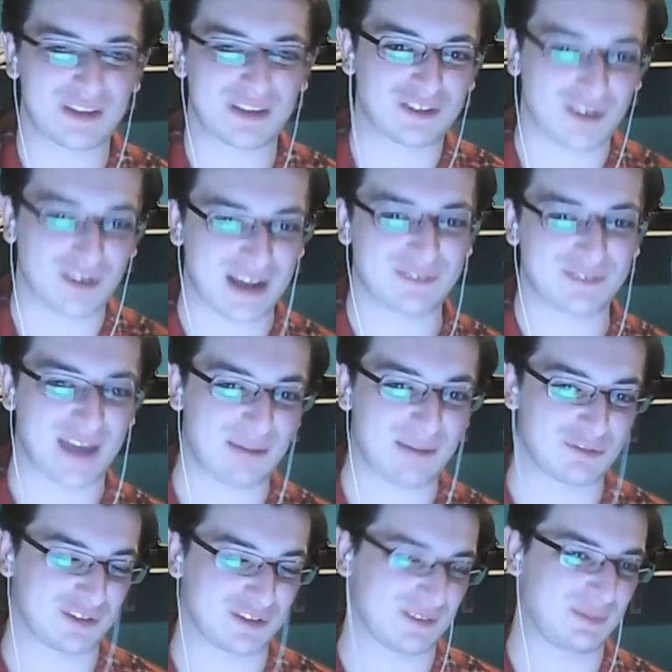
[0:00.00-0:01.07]
they don't have
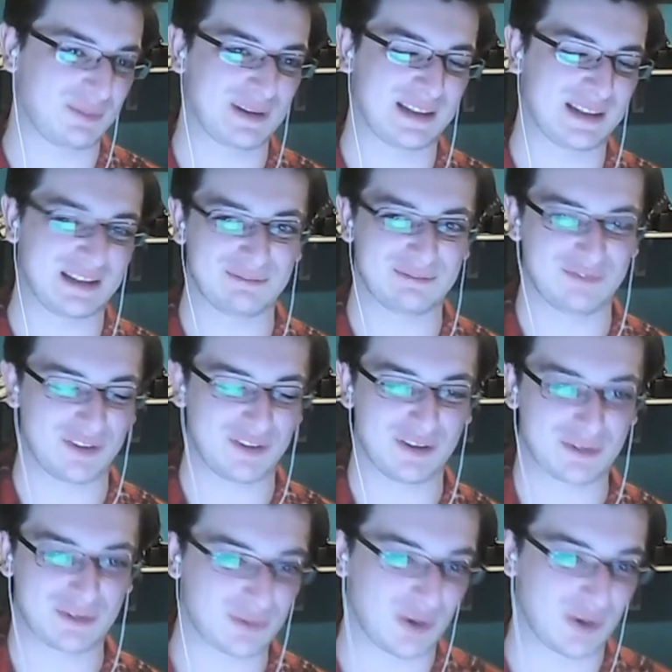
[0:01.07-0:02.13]
cameras in the pit lane
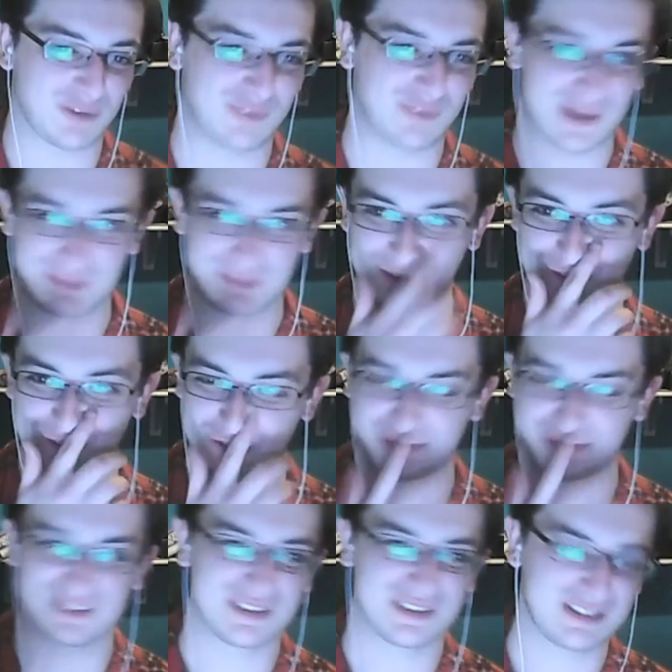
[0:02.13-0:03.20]
for qualifying
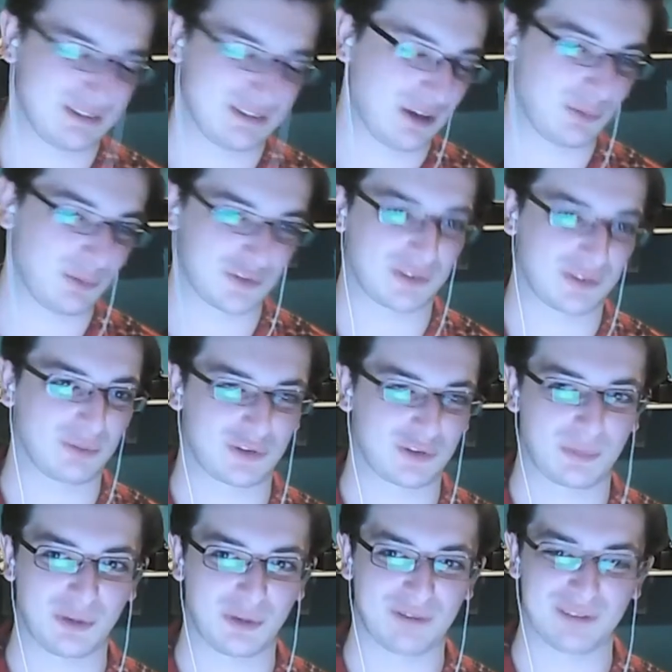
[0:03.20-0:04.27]
because what's
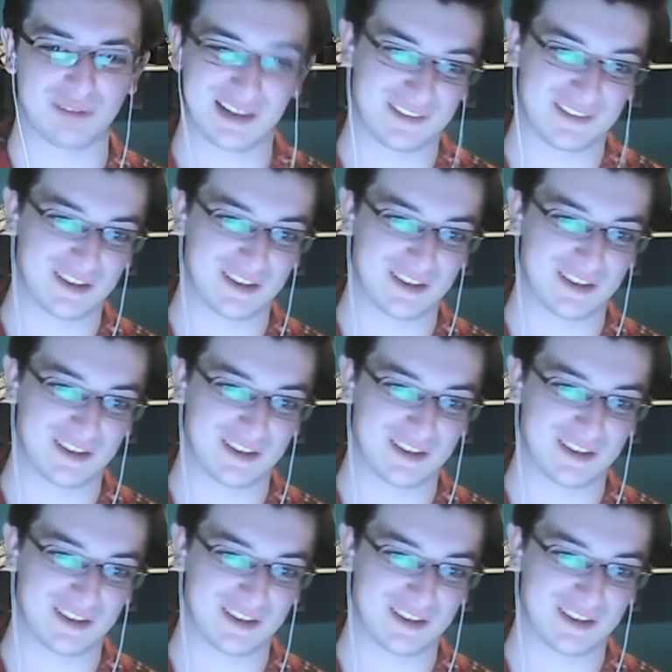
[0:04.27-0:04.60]
the point really?